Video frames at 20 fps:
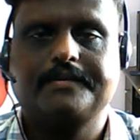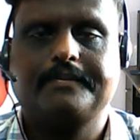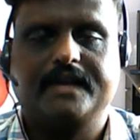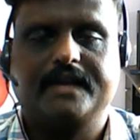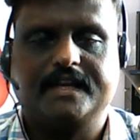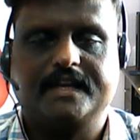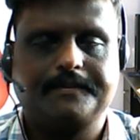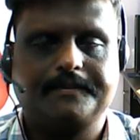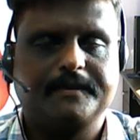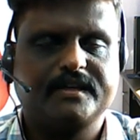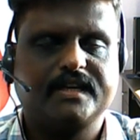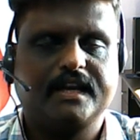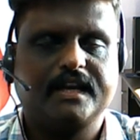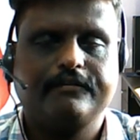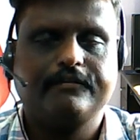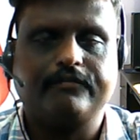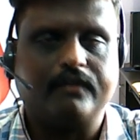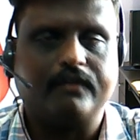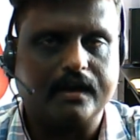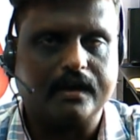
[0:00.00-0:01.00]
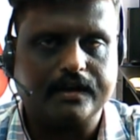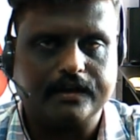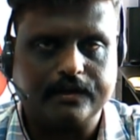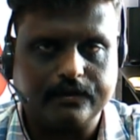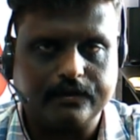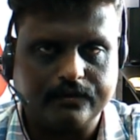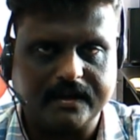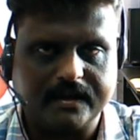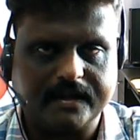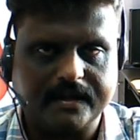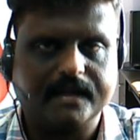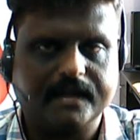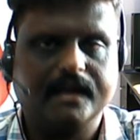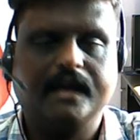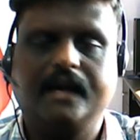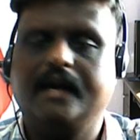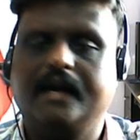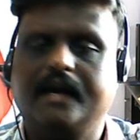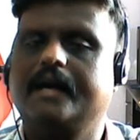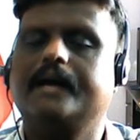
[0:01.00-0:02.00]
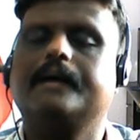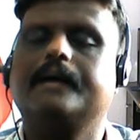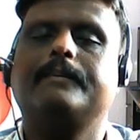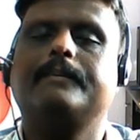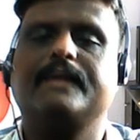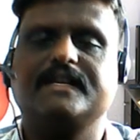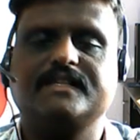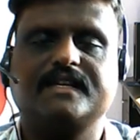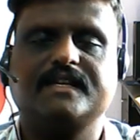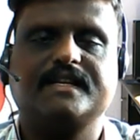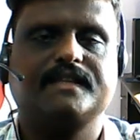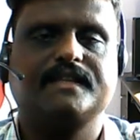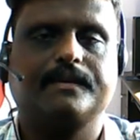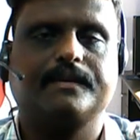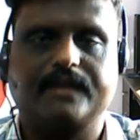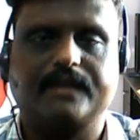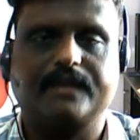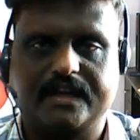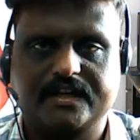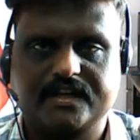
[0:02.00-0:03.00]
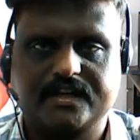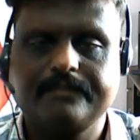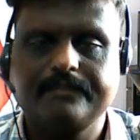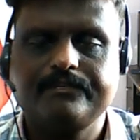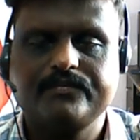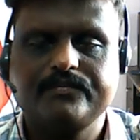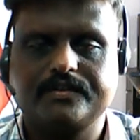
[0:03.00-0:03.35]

especially for your plagiarism reduction.